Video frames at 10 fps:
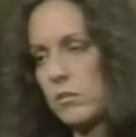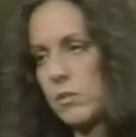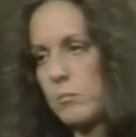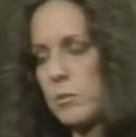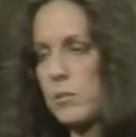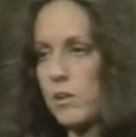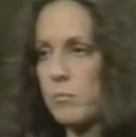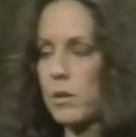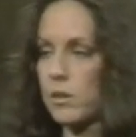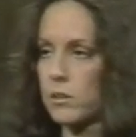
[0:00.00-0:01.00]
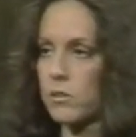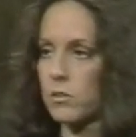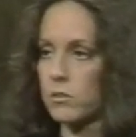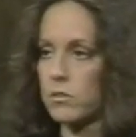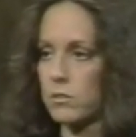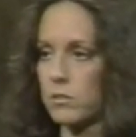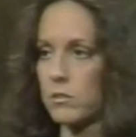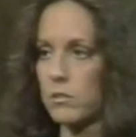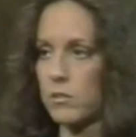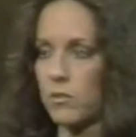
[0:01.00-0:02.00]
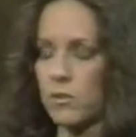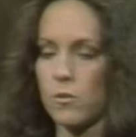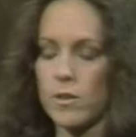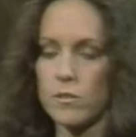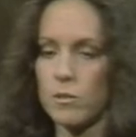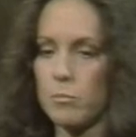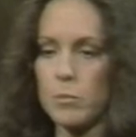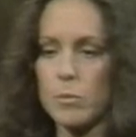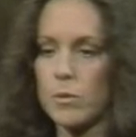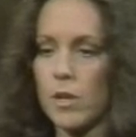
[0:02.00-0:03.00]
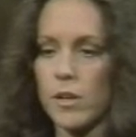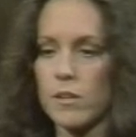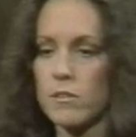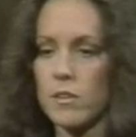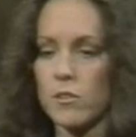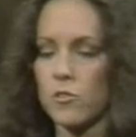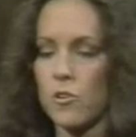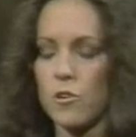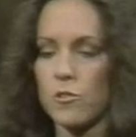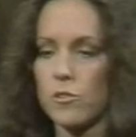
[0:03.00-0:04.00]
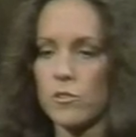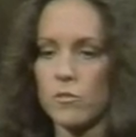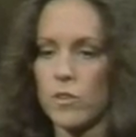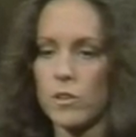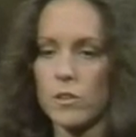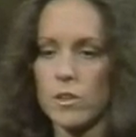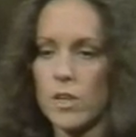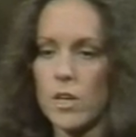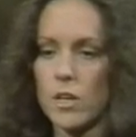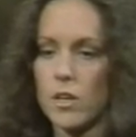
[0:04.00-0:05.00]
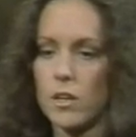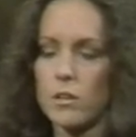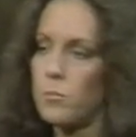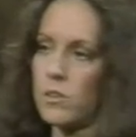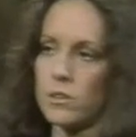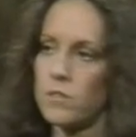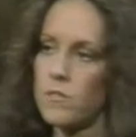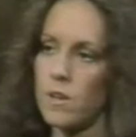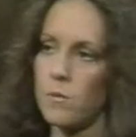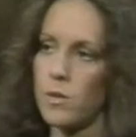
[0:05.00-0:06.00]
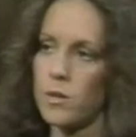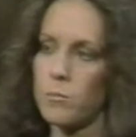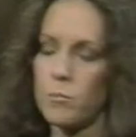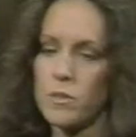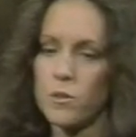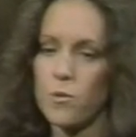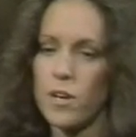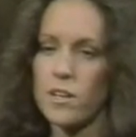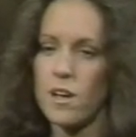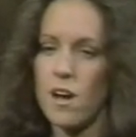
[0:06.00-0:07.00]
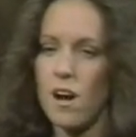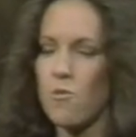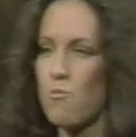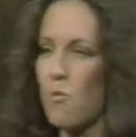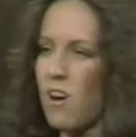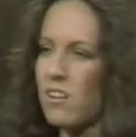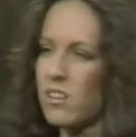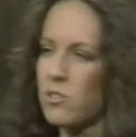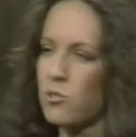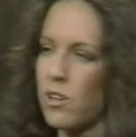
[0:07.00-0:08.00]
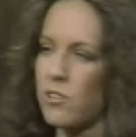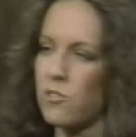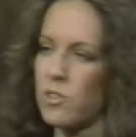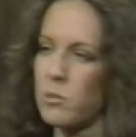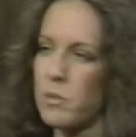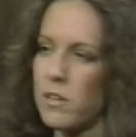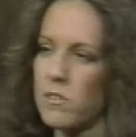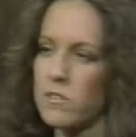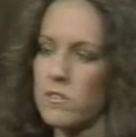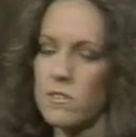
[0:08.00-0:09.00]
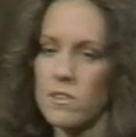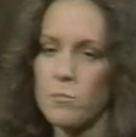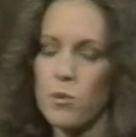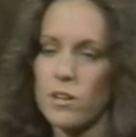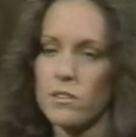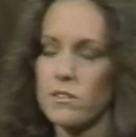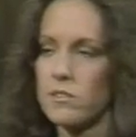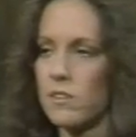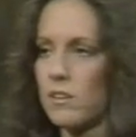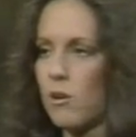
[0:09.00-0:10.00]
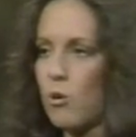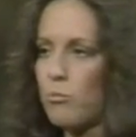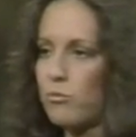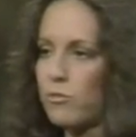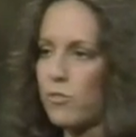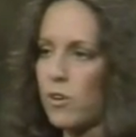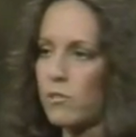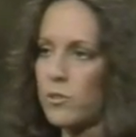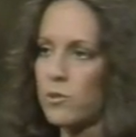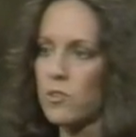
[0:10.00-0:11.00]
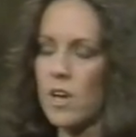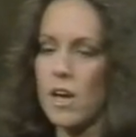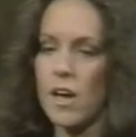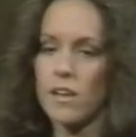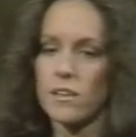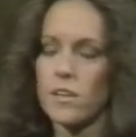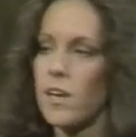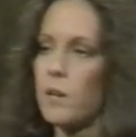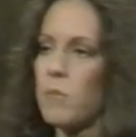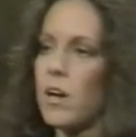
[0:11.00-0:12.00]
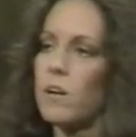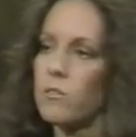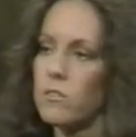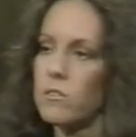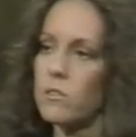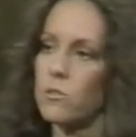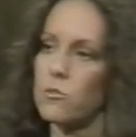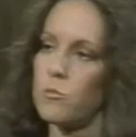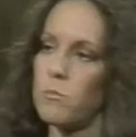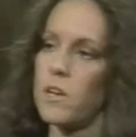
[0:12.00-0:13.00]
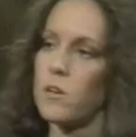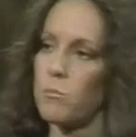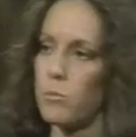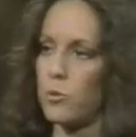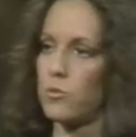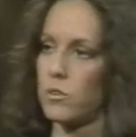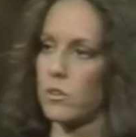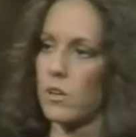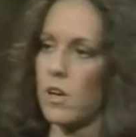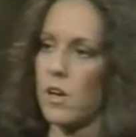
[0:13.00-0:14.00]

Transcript: Some people have bodyguards, you know, and some people, I guess, like John, just felt that he didn't want to live that way anymore. I mean, the great ironic tragedy about this is that he practically stayed home for 5 years and came out this year to make music.